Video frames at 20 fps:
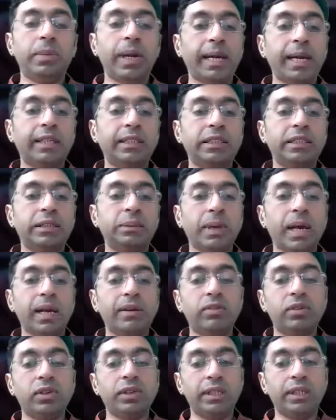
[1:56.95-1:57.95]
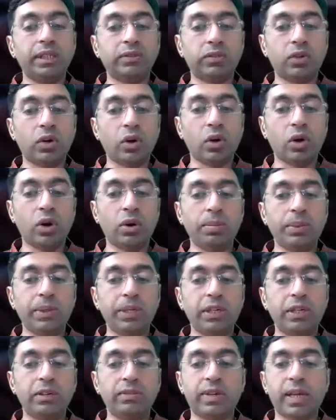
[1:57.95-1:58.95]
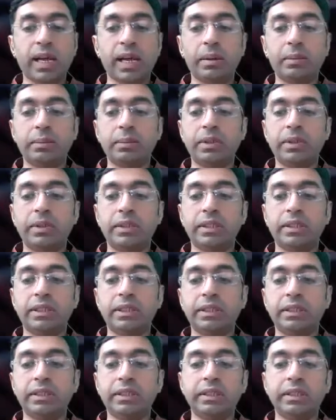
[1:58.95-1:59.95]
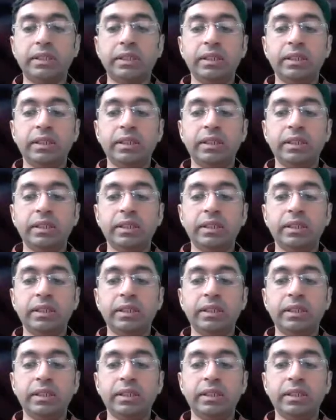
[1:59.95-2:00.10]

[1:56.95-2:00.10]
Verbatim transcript: practices mindfulness for a long period of time, does it